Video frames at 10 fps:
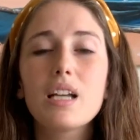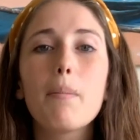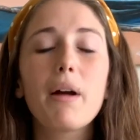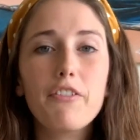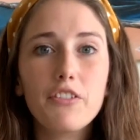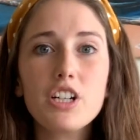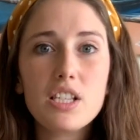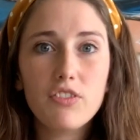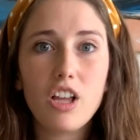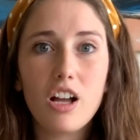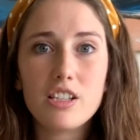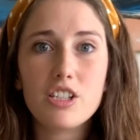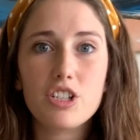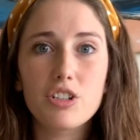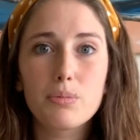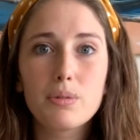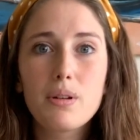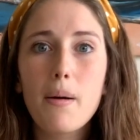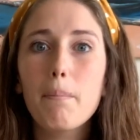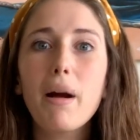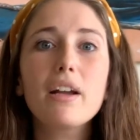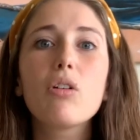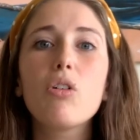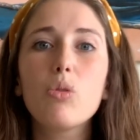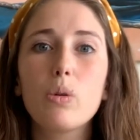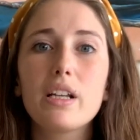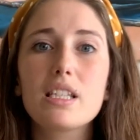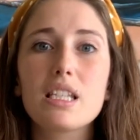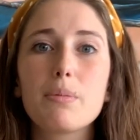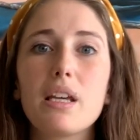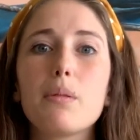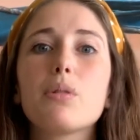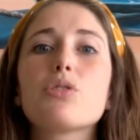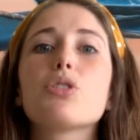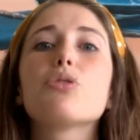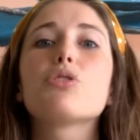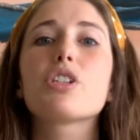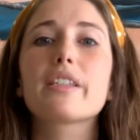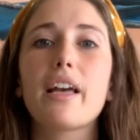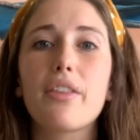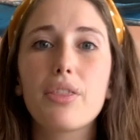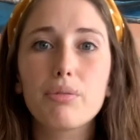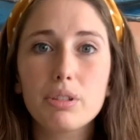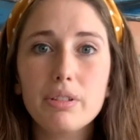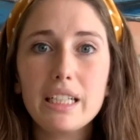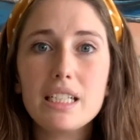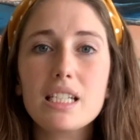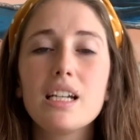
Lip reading: My first FLOSSTUBE, my goal was to be able to just get through it